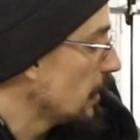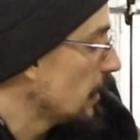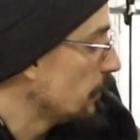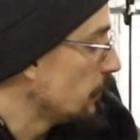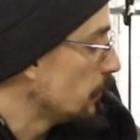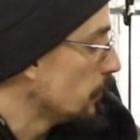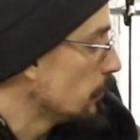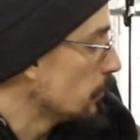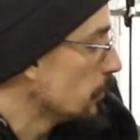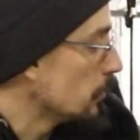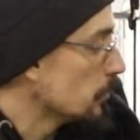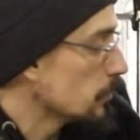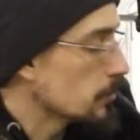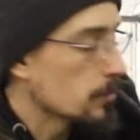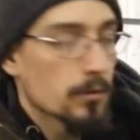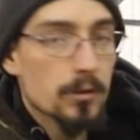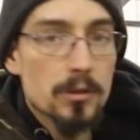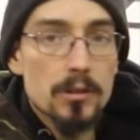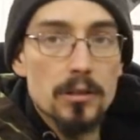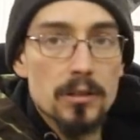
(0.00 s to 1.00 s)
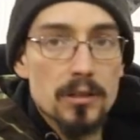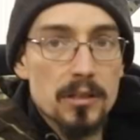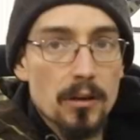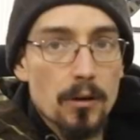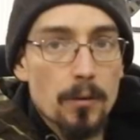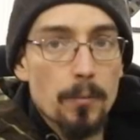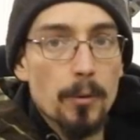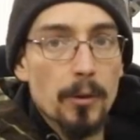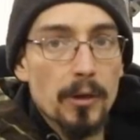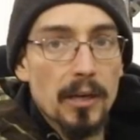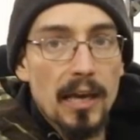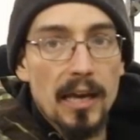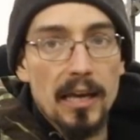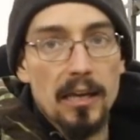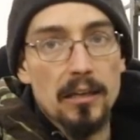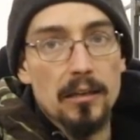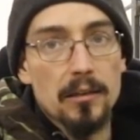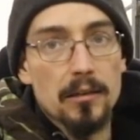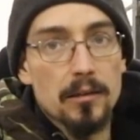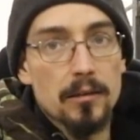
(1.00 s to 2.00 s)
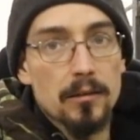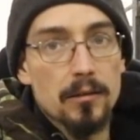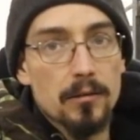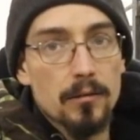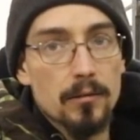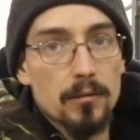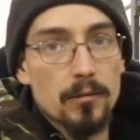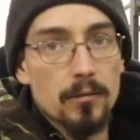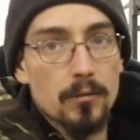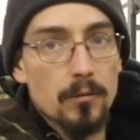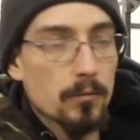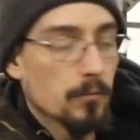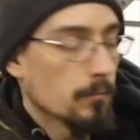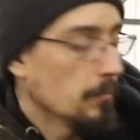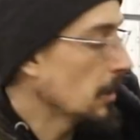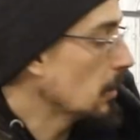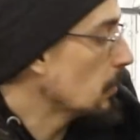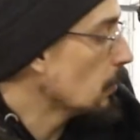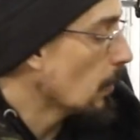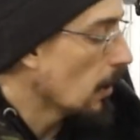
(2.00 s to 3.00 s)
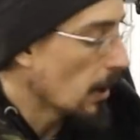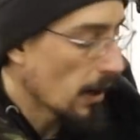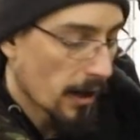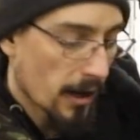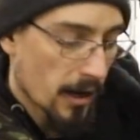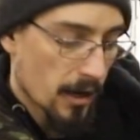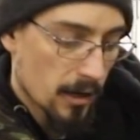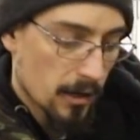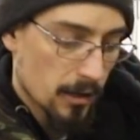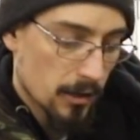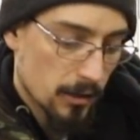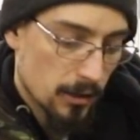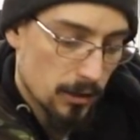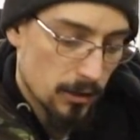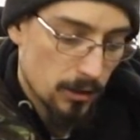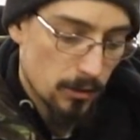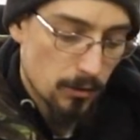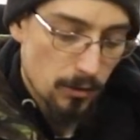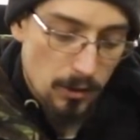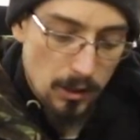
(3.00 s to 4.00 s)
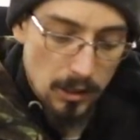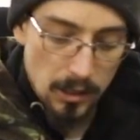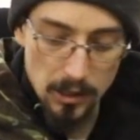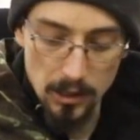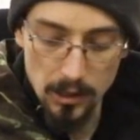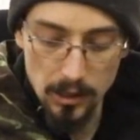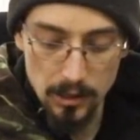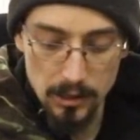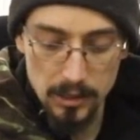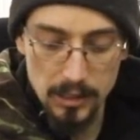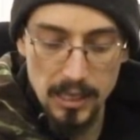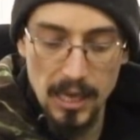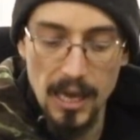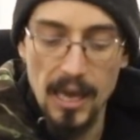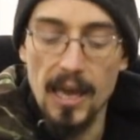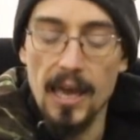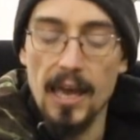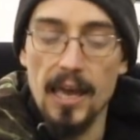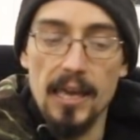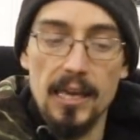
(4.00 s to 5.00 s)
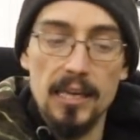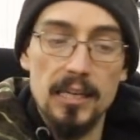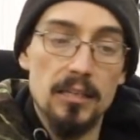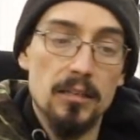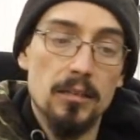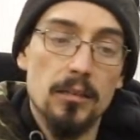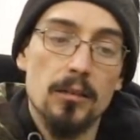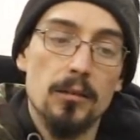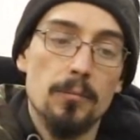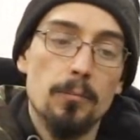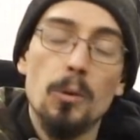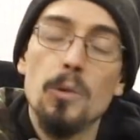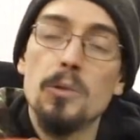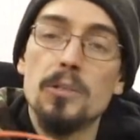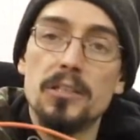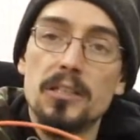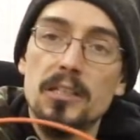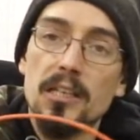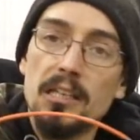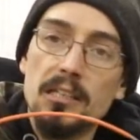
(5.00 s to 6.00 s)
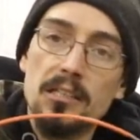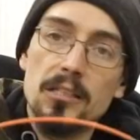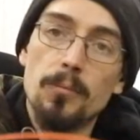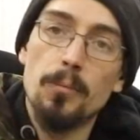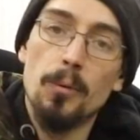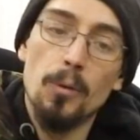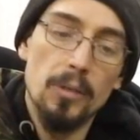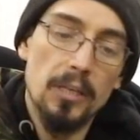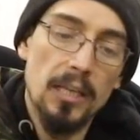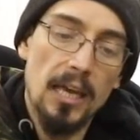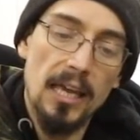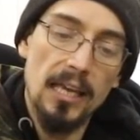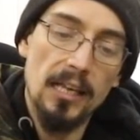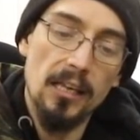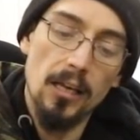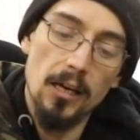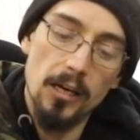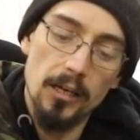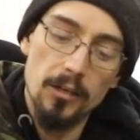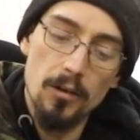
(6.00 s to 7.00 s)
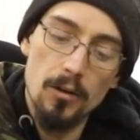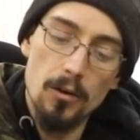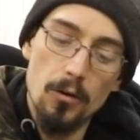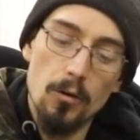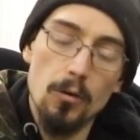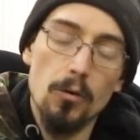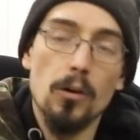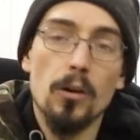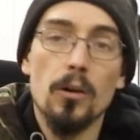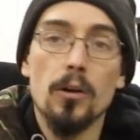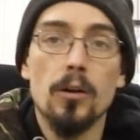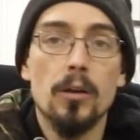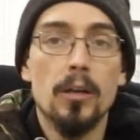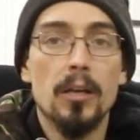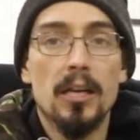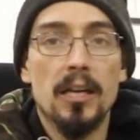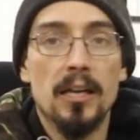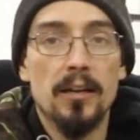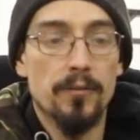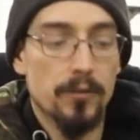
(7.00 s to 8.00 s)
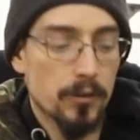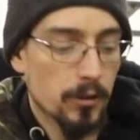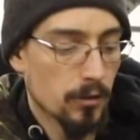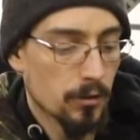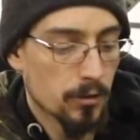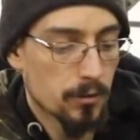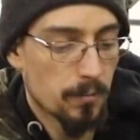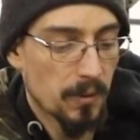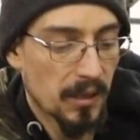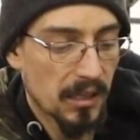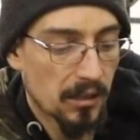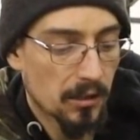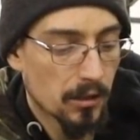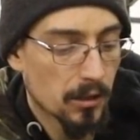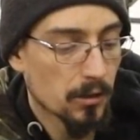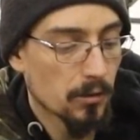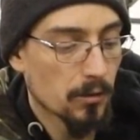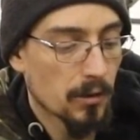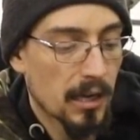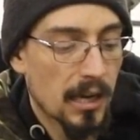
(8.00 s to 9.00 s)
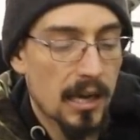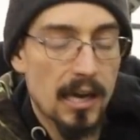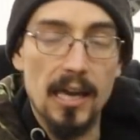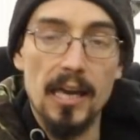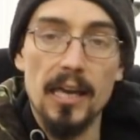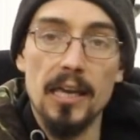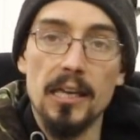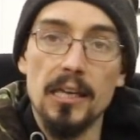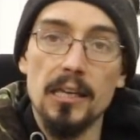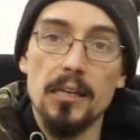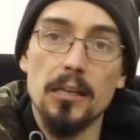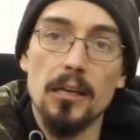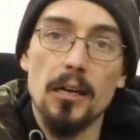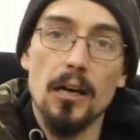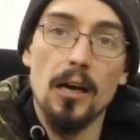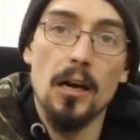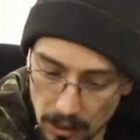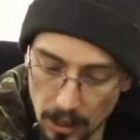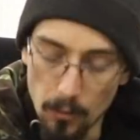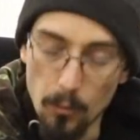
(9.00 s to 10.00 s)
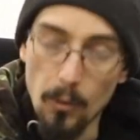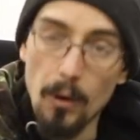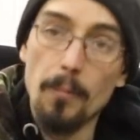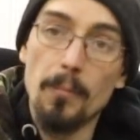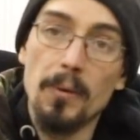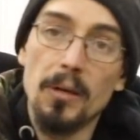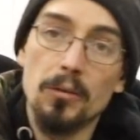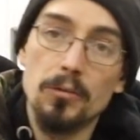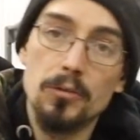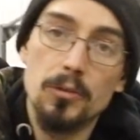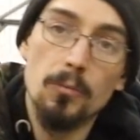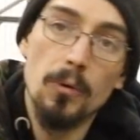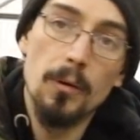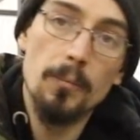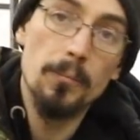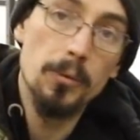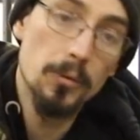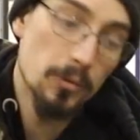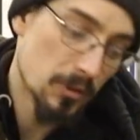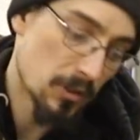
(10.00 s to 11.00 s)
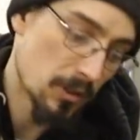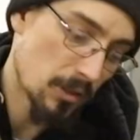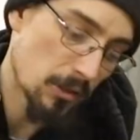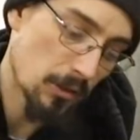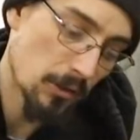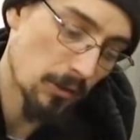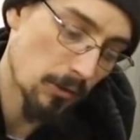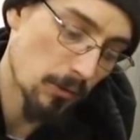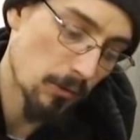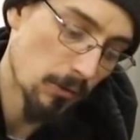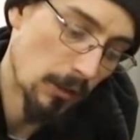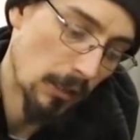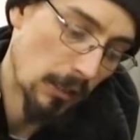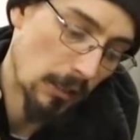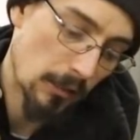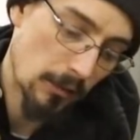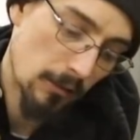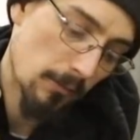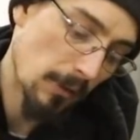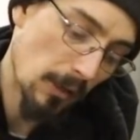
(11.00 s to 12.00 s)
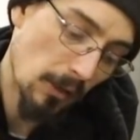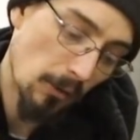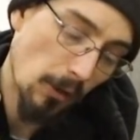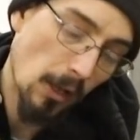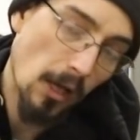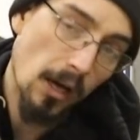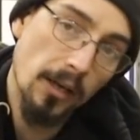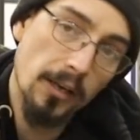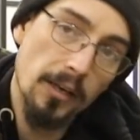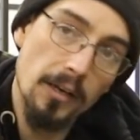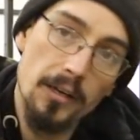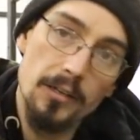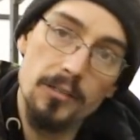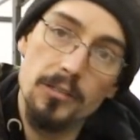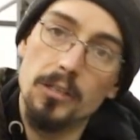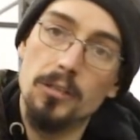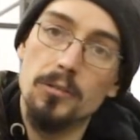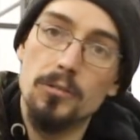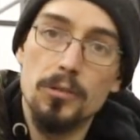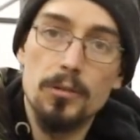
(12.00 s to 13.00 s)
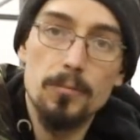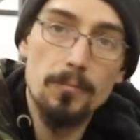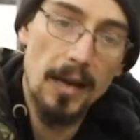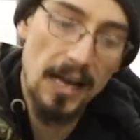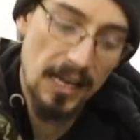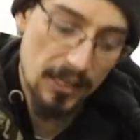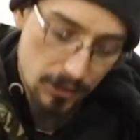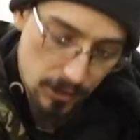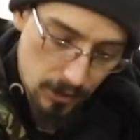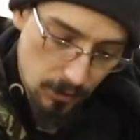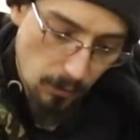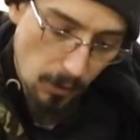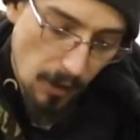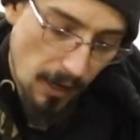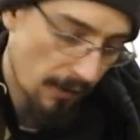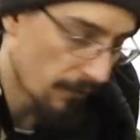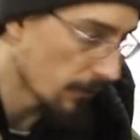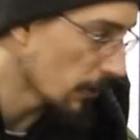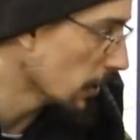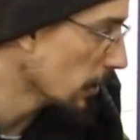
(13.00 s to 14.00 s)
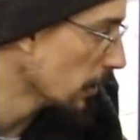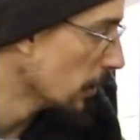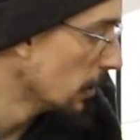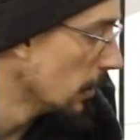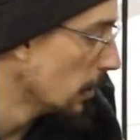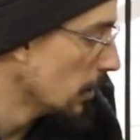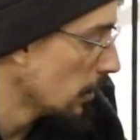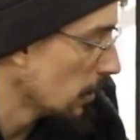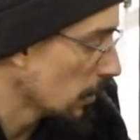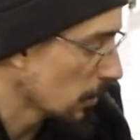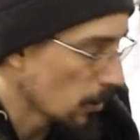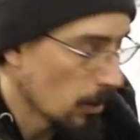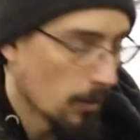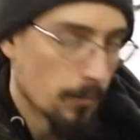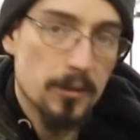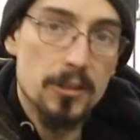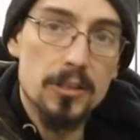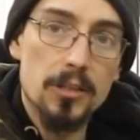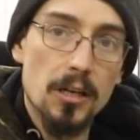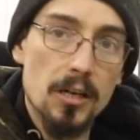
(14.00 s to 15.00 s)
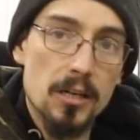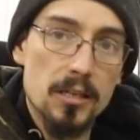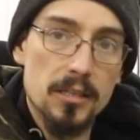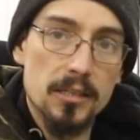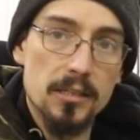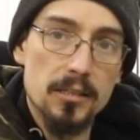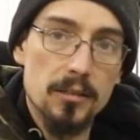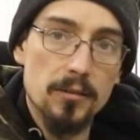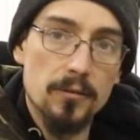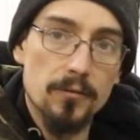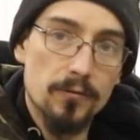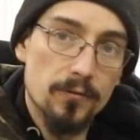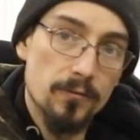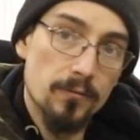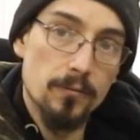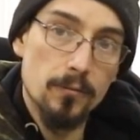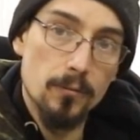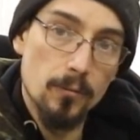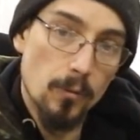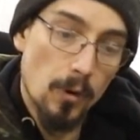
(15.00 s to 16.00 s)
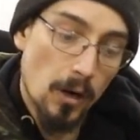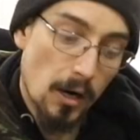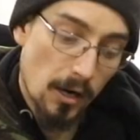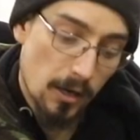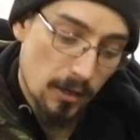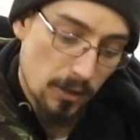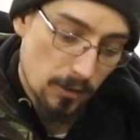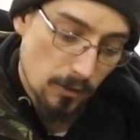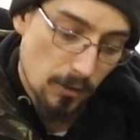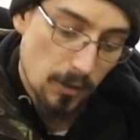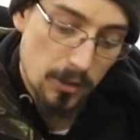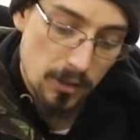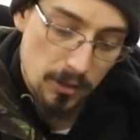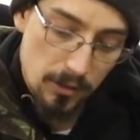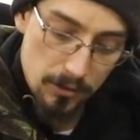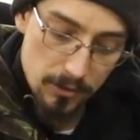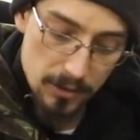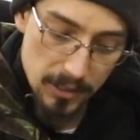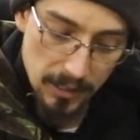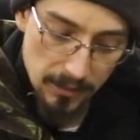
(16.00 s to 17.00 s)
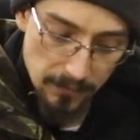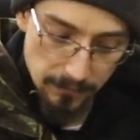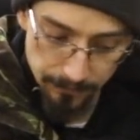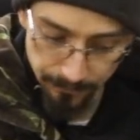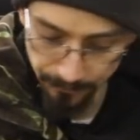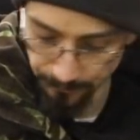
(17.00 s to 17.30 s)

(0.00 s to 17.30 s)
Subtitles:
if you use 0.8 Mig wire, you're gonna get a 0.6 to 0.8 liner, or if you use bigger, you'll get a 1mm to 1.2mm liner. So you just match to whatever the common sizes of wire you are using.